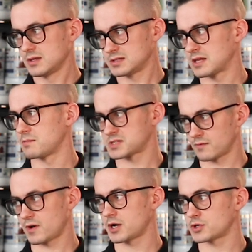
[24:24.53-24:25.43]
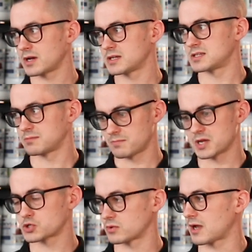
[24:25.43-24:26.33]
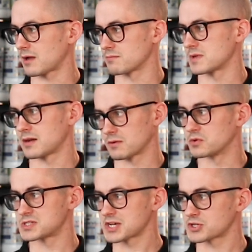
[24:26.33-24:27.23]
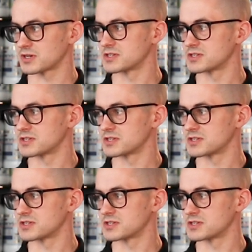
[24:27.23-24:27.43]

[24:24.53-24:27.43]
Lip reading: to keep myself hydrated, to make sure that I'm getting a good session.